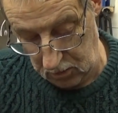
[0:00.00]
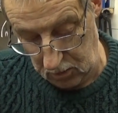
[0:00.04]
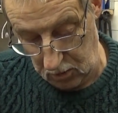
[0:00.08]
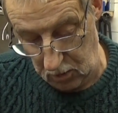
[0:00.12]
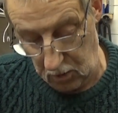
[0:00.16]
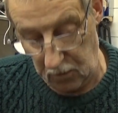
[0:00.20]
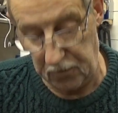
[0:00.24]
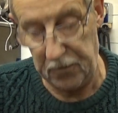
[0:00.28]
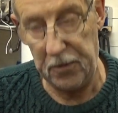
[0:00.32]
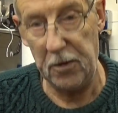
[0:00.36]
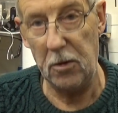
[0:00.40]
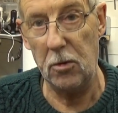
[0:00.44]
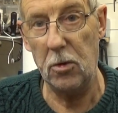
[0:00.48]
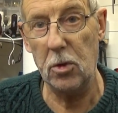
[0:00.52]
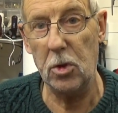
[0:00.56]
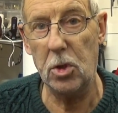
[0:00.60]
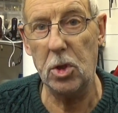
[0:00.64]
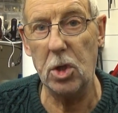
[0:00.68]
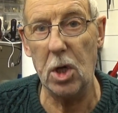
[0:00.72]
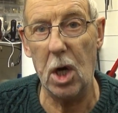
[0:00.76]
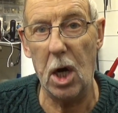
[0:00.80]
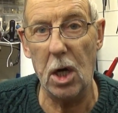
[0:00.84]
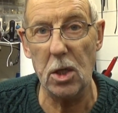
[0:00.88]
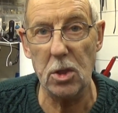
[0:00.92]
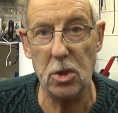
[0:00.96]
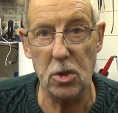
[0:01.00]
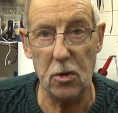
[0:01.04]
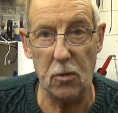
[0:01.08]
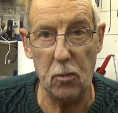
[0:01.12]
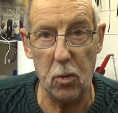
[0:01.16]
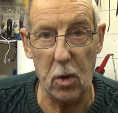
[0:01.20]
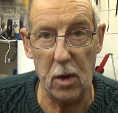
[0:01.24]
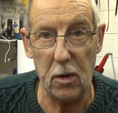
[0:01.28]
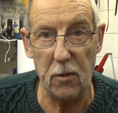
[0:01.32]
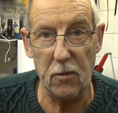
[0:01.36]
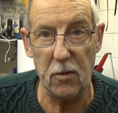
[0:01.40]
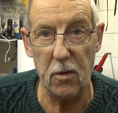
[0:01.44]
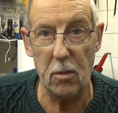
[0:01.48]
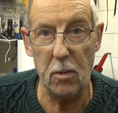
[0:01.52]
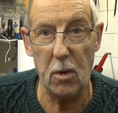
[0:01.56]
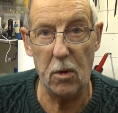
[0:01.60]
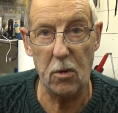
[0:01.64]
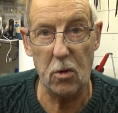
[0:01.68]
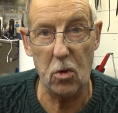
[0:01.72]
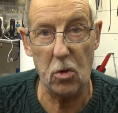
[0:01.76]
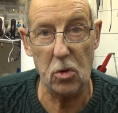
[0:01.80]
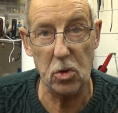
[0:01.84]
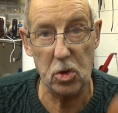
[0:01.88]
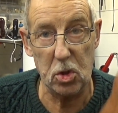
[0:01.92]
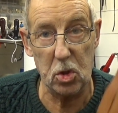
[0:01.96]
offer you the chance of one of them. I've
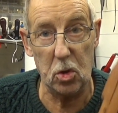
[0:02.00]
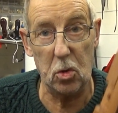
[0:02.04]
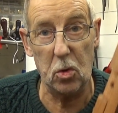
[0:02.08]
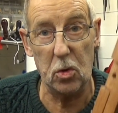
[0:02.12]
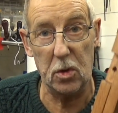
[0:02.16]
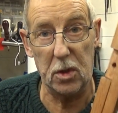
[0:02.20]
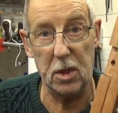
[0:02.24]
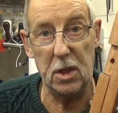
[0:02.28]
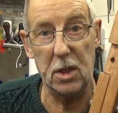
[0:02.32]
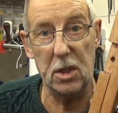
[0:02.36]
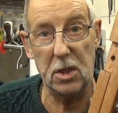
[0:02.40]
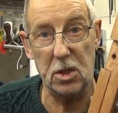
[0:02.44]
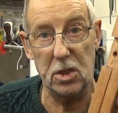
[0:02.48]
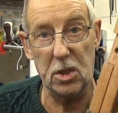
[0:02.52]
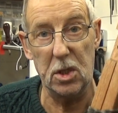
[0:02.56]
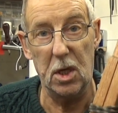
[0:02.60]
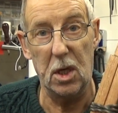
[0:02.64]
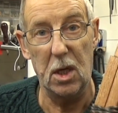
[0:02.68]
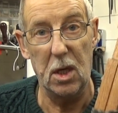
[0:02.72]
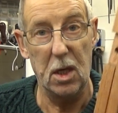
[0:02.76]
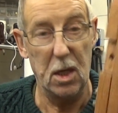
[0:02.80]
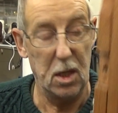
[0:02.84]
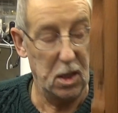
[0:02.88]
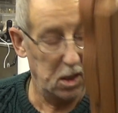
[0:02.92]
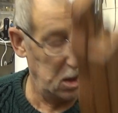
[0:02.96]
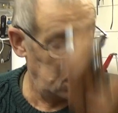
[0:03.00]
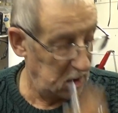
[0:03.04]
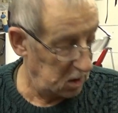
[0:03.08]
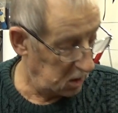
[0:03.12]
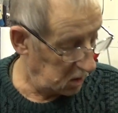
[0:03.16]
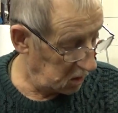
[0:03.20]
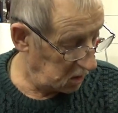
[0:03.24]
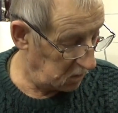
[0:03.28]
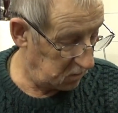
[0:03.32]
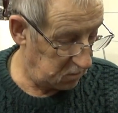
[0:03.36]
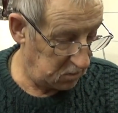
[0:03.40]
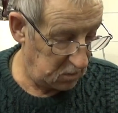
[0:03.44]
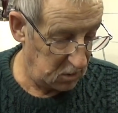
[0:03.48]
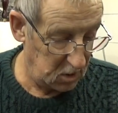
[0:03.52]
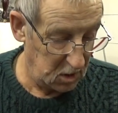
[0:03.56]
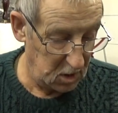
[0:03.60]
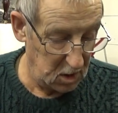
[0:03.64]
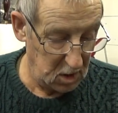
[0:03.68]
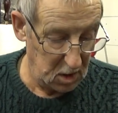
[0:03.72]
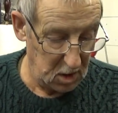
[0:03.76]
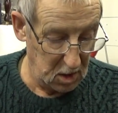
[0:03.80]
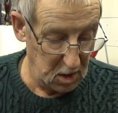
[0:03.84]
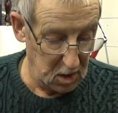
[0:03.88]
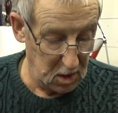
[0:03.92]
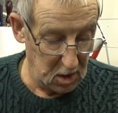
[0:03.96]
got 2 of these. I'm
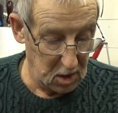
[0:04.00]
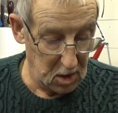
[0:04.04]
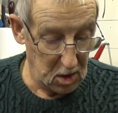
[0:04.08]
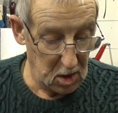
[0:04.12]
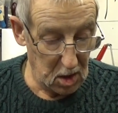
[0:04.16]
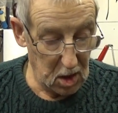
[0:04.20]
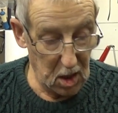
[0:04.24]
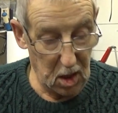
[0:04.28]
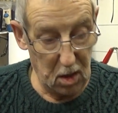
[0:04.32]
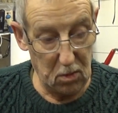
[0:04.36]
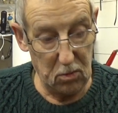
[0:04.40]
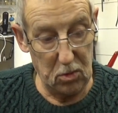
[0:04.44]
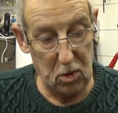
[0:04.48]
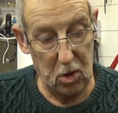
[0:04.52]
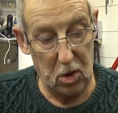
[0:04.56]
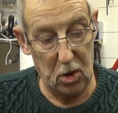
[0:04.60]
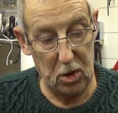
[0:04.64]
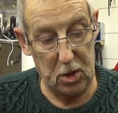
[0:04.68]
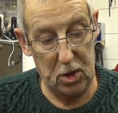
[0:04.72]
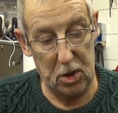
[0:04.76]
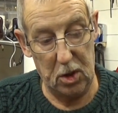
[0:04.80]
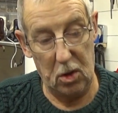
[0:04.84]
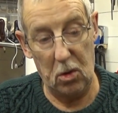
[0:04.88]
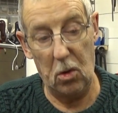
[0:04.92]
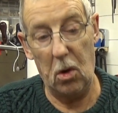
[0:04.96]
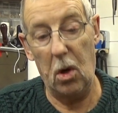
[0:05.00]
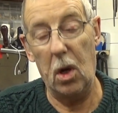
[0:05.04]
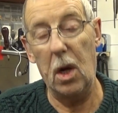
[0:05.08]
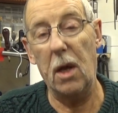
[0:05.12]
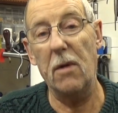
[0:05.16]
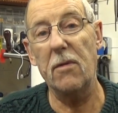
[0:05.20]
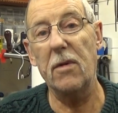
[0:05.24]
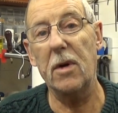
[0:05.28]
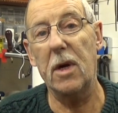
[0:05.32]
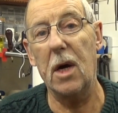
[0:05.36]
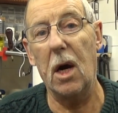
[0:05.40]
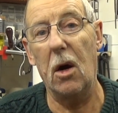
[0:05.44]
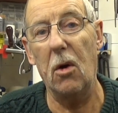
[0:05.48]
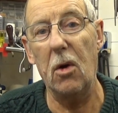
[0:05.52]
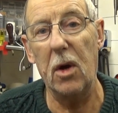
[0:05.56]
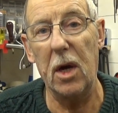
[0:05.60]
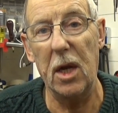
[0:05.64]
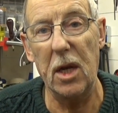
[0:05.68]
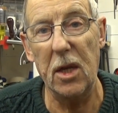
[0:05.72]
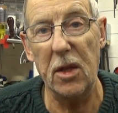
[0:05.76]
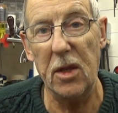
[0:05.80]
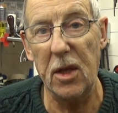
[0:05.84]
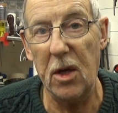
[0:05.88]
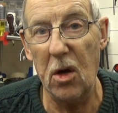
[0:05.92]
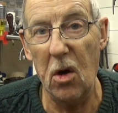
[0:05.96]
like you, I'll have a go at
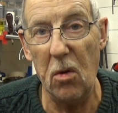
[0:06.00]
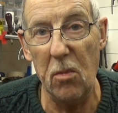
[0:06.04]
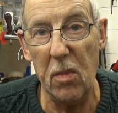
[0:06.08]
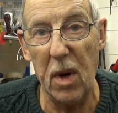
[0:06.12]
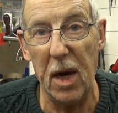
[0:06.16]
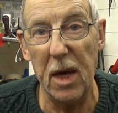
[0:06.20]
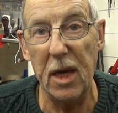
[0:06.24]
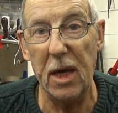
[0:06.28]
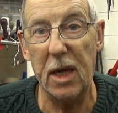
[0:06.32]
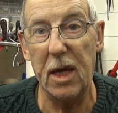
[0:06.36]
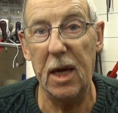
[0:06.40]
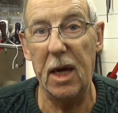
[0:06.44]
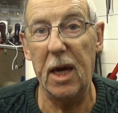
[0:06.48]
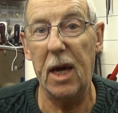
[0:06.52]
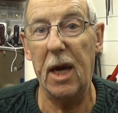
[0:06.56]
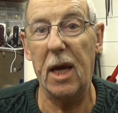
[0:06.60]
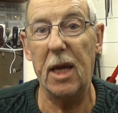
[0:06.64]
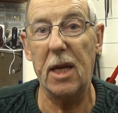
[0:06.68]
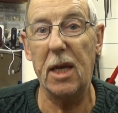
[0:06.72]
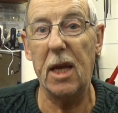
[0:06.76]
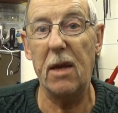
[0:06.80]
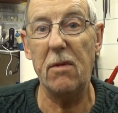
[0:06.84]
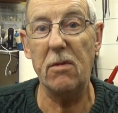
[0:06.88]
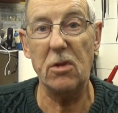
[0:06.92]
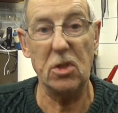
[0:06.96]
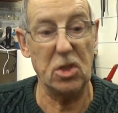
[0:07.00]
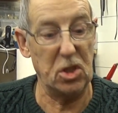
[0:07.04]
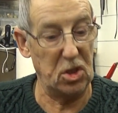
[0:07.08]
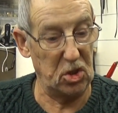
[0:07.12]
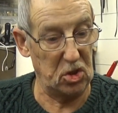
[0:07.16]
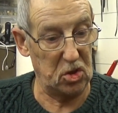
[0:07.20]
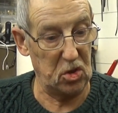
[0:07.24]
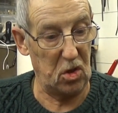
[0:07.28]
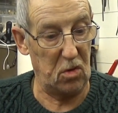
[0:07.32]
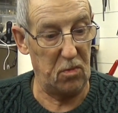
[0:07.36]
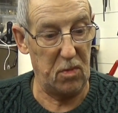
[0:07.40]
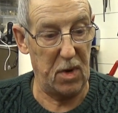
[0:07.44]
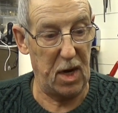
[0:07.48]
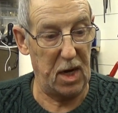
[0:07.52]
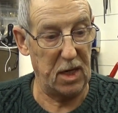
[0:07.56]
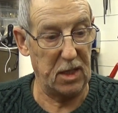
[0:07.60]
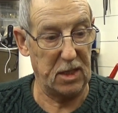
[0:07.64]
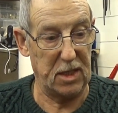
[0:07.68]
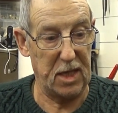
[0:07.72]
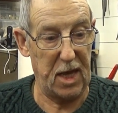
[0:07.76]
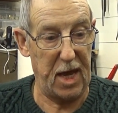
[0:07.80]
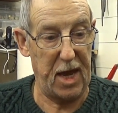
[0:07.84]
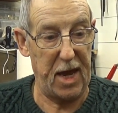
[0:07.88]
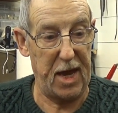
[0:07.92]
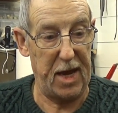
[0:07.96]
anything, I'll make it, and ever since I made
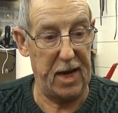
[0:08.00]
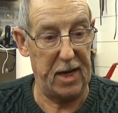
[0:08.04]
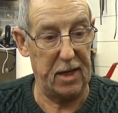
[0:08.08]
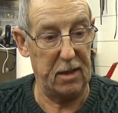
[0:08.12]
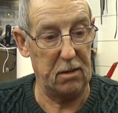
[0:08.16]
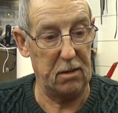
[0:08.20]
that,